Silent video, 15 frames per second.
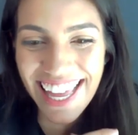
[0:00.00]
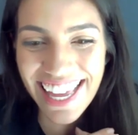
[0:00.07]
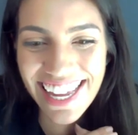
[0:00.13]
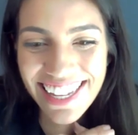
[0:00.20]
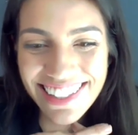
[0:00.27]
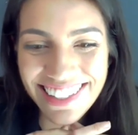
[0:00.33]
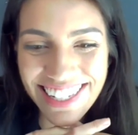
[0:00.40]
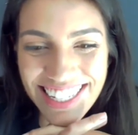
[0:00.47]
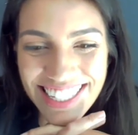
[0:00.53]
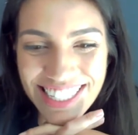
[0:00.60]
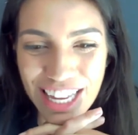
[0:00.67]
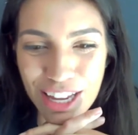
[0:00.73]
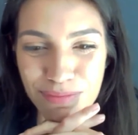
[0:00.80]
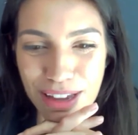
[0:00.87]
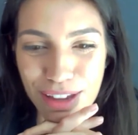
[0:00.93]
And
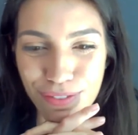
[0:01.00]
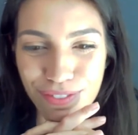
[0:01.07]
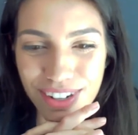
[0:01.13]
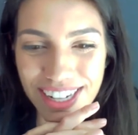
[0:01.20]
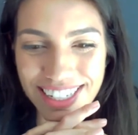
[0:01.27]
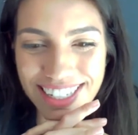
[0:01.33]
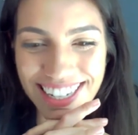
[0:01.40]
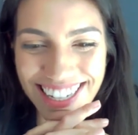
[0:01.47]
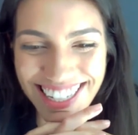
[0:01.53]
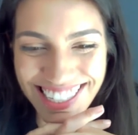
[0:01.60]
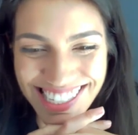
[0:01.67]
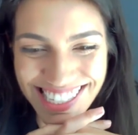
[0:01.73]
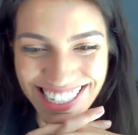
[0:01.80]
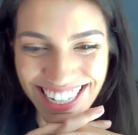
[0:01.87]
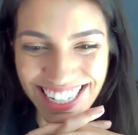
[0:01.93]
Risa, my friend,
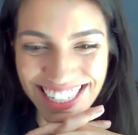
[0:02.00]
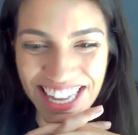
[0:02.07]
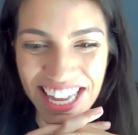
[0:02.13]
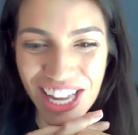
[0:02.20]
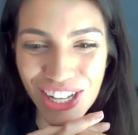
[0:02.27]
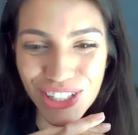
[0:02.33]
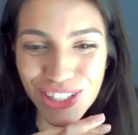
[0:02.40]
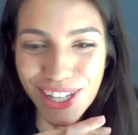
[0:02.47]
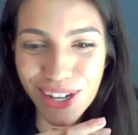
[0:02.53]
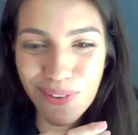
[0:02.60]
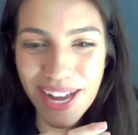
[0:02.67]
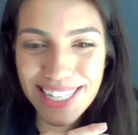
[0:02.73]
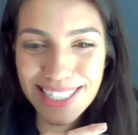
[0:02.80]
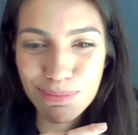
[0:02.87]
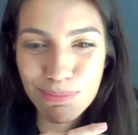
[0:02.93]
said, don't
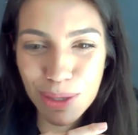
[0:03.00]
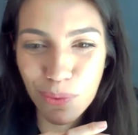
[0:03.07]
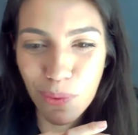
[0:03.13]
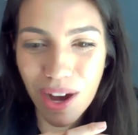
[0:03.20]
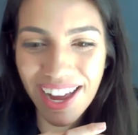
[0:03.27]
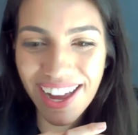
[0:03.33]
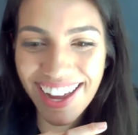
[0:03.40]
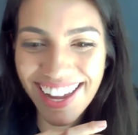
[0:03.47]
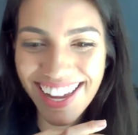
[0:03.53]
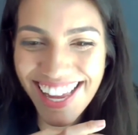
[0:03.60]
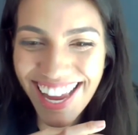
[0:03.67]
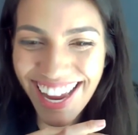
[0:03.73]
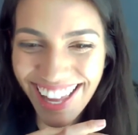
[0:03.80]
ask me why.